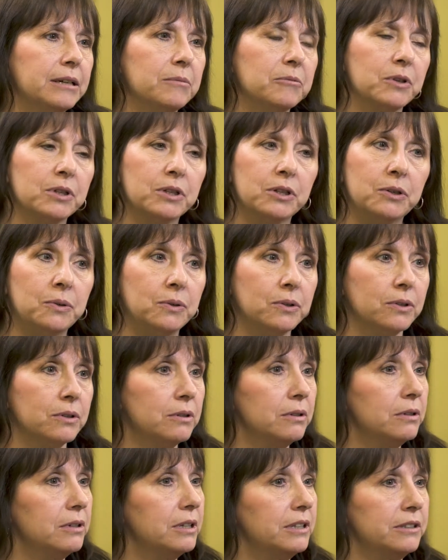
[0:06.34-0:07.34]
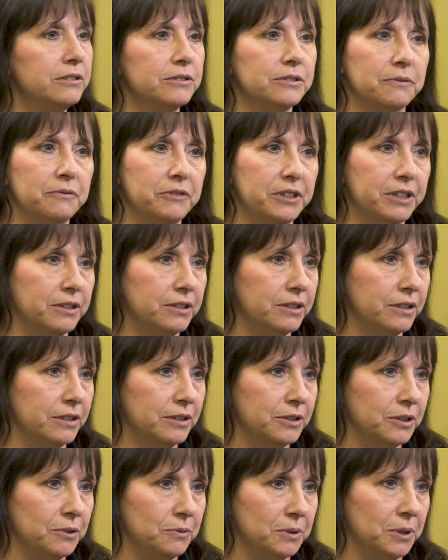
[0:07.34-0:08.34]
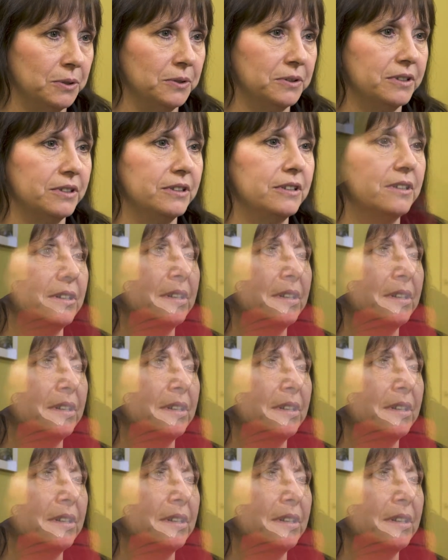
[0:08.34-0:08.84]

Come around a corner, there's a vehicle on the road.